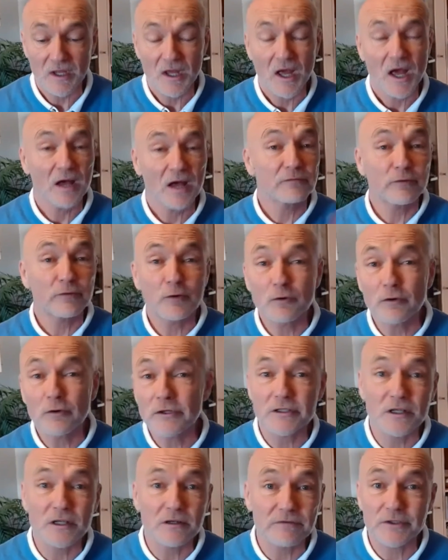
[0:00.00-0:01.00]
And for
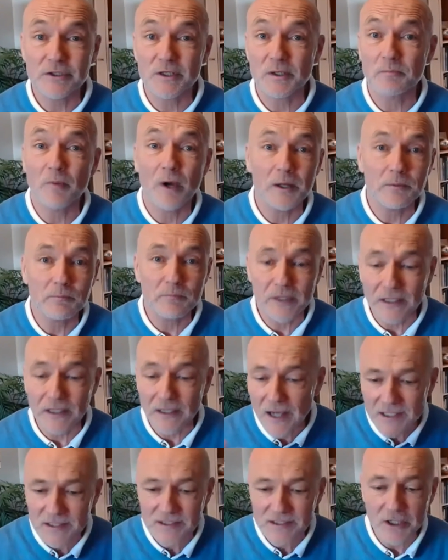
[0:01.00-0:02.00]
others of us, it might mean
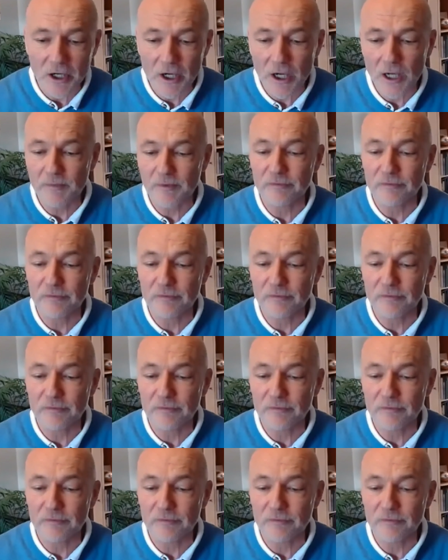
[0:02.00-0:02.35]
less time